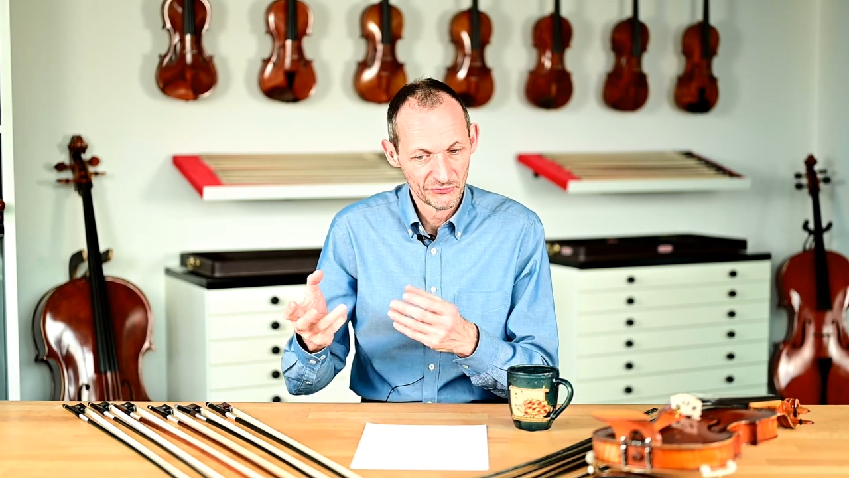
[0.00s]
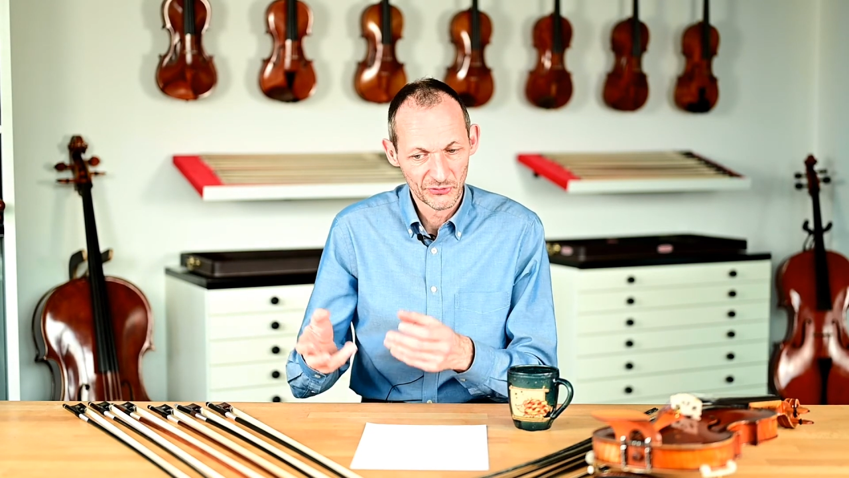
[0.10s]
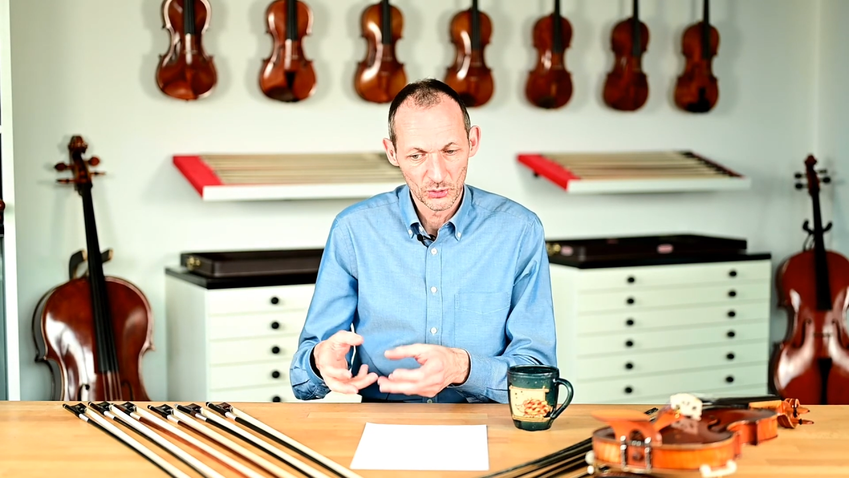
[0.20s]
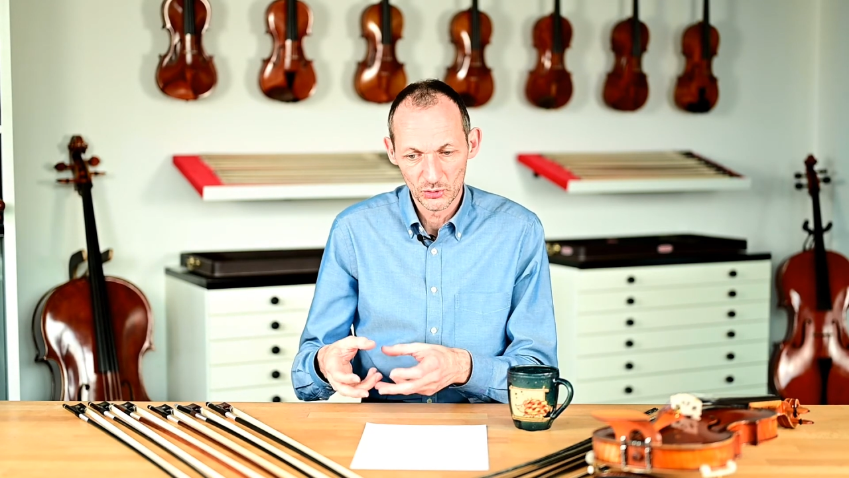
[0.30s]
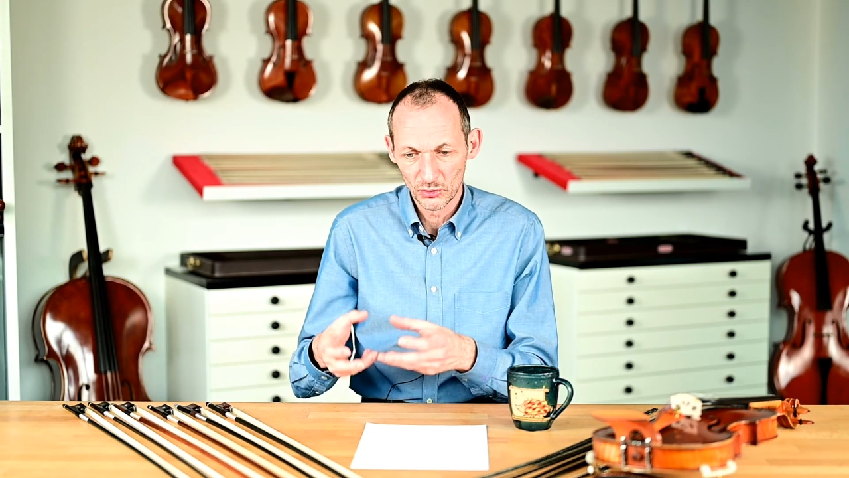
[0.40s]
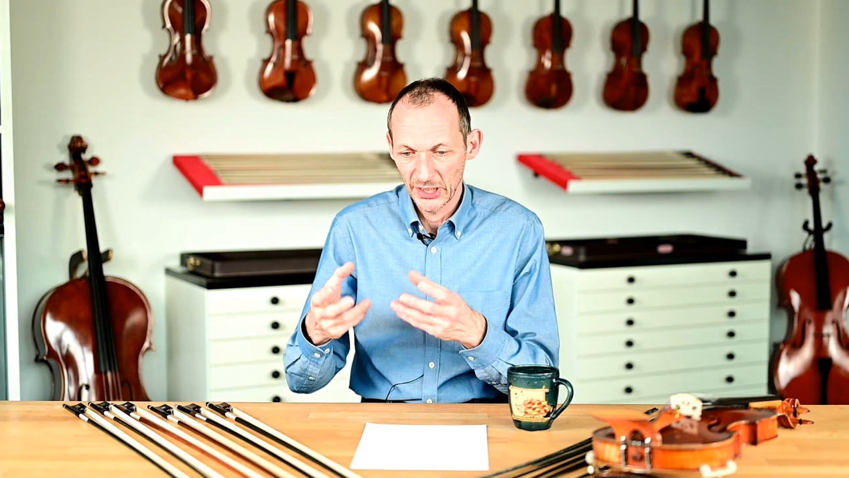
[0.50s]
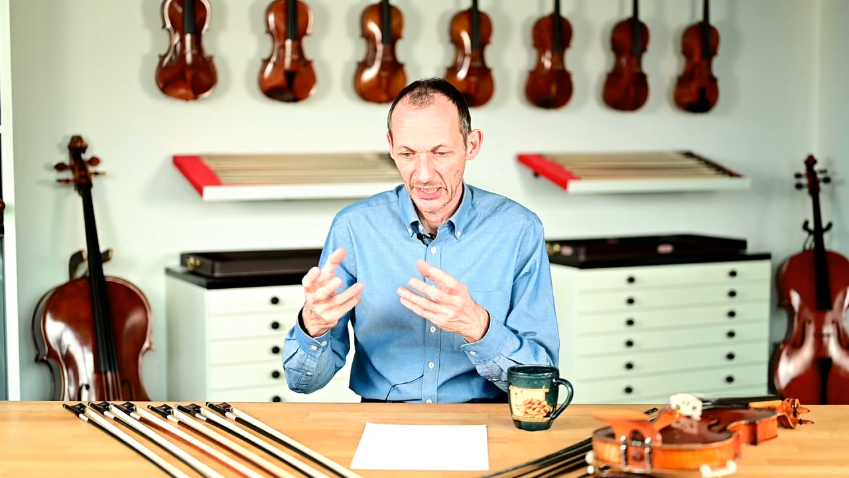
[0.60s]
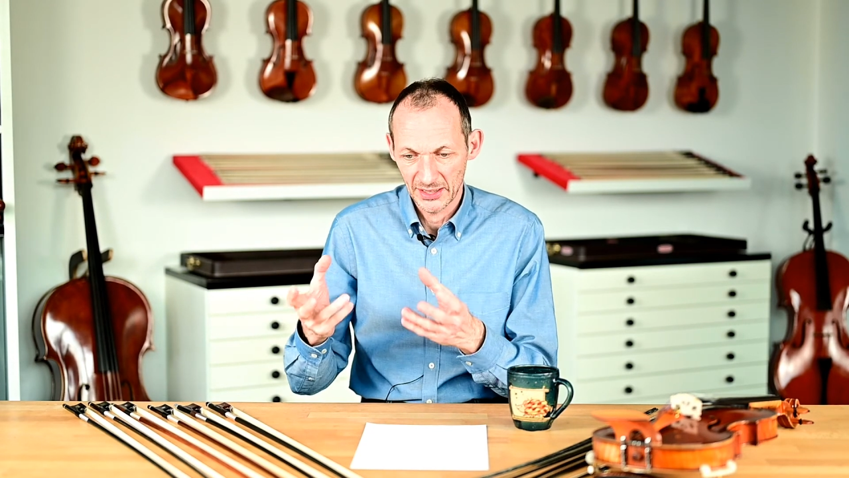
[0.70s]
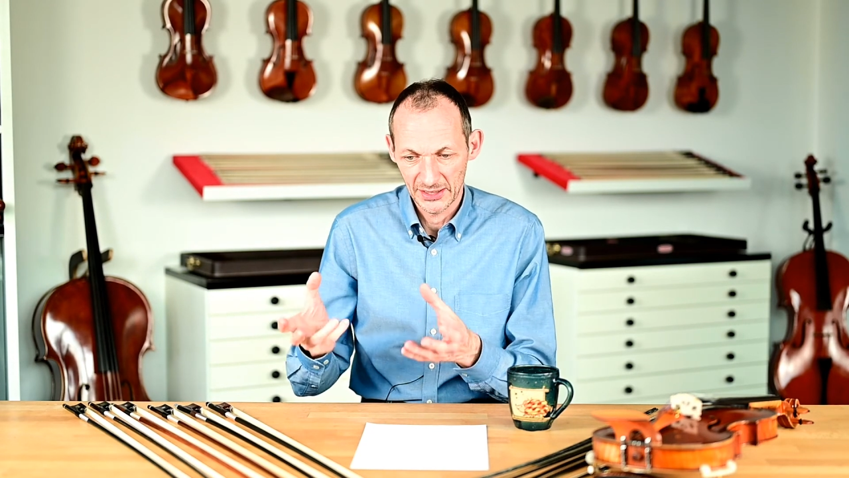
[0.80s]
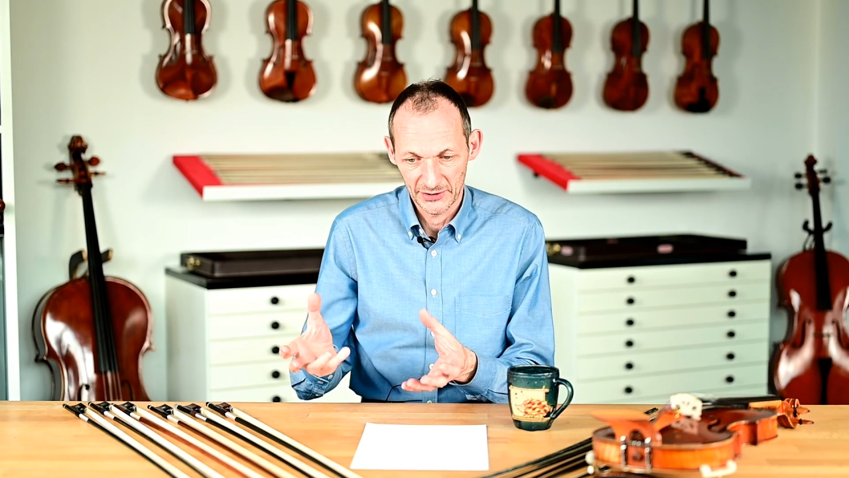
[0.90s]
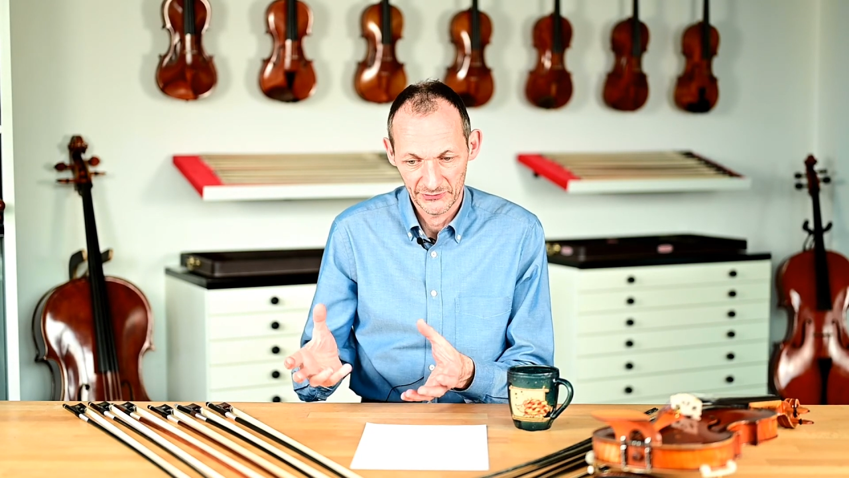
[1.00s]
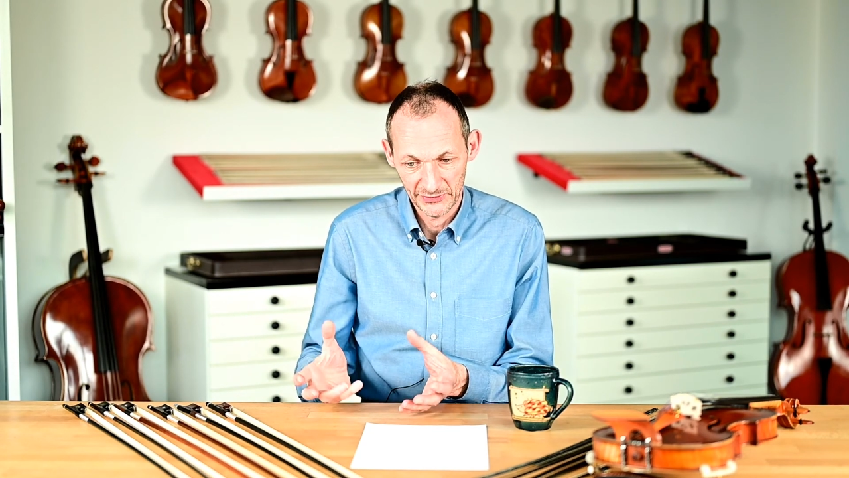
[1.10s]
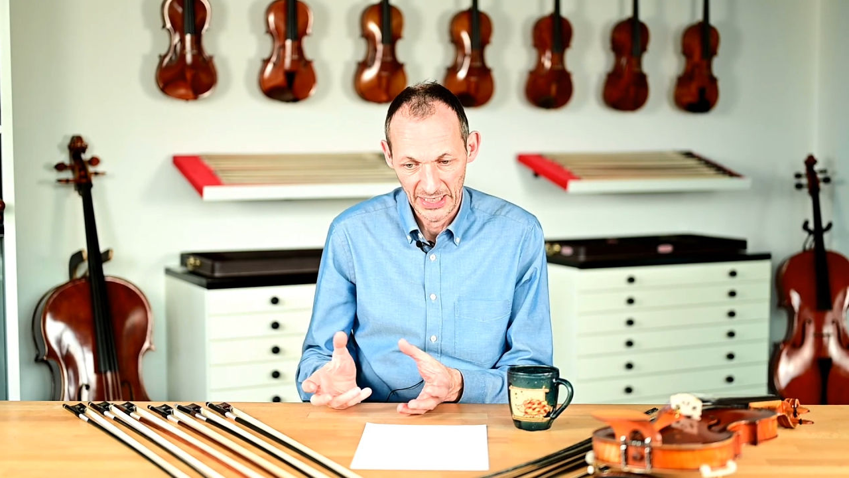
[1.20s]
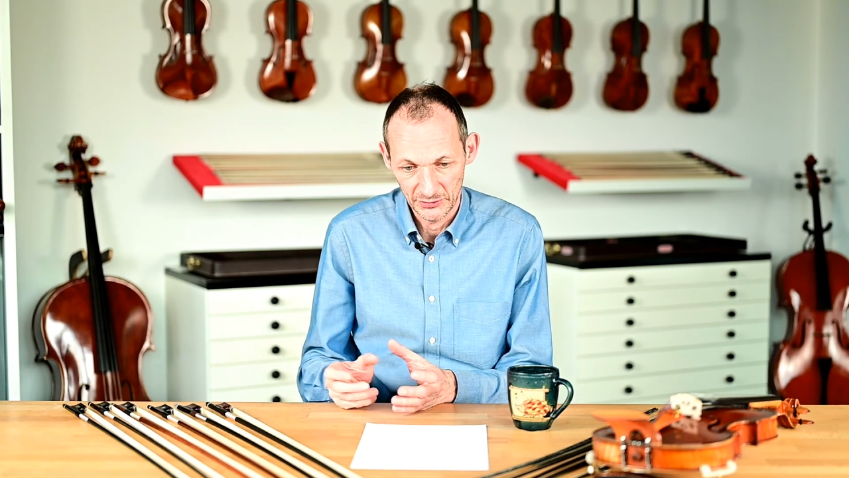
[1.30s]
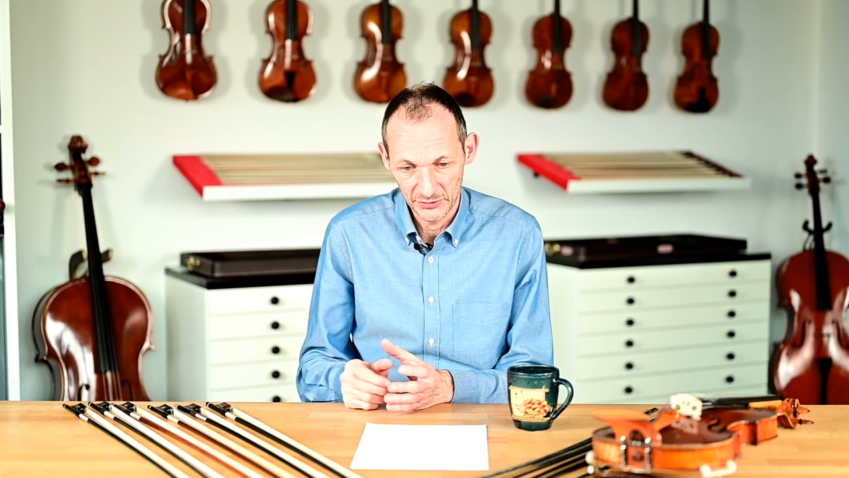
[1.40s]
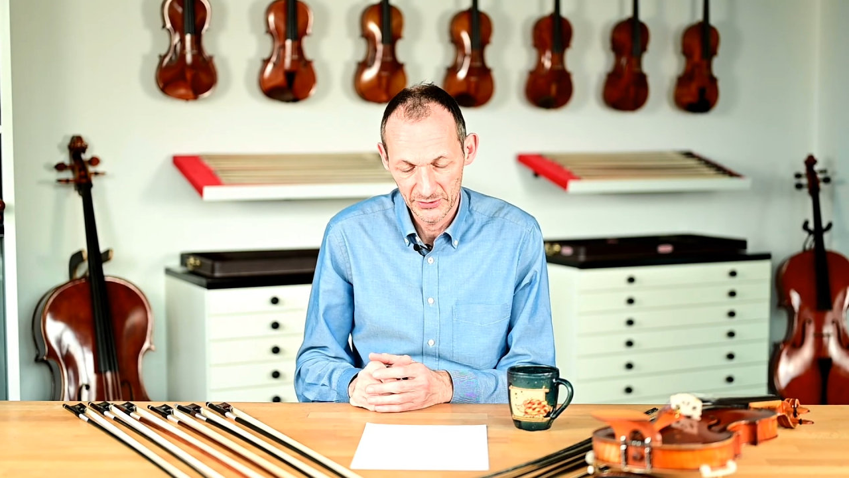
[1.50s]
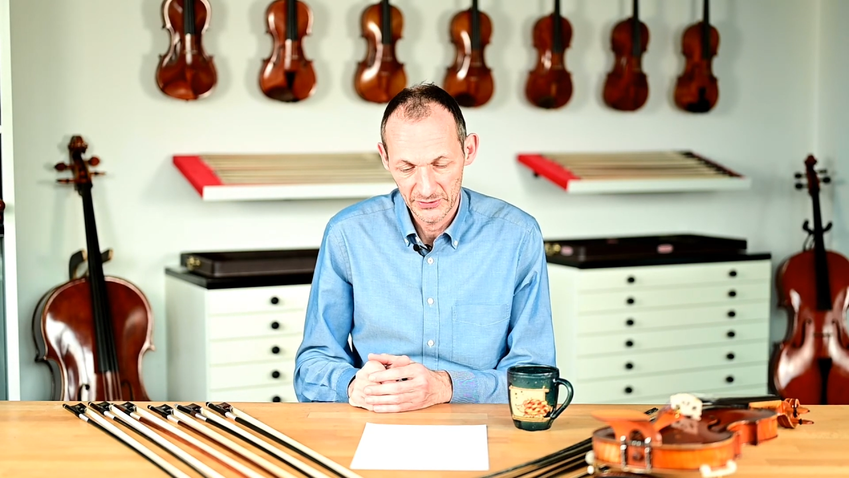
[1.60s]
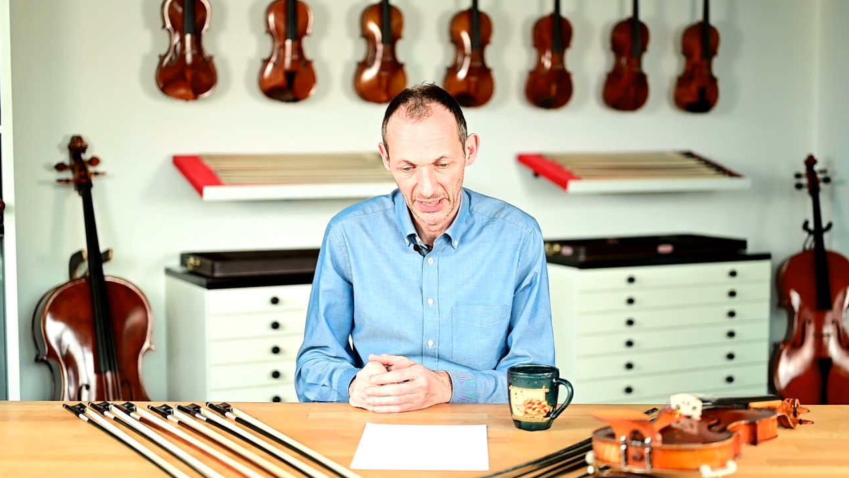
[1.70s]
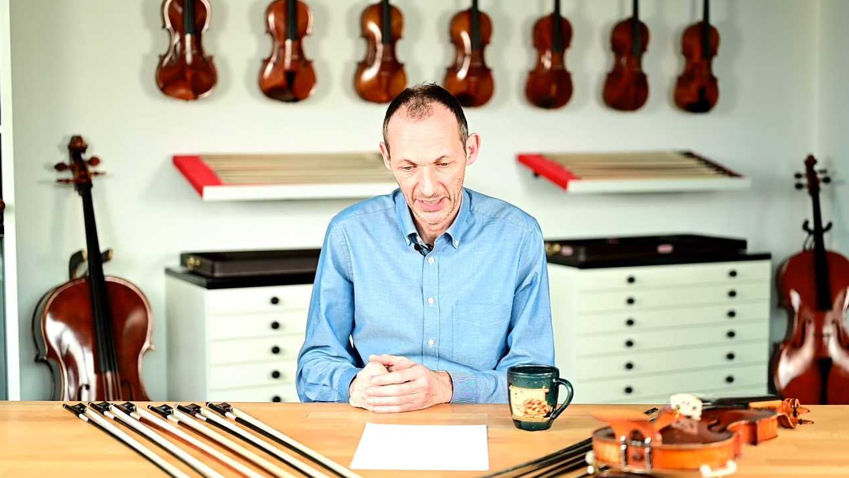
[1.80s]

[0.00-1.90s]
full and clear sound,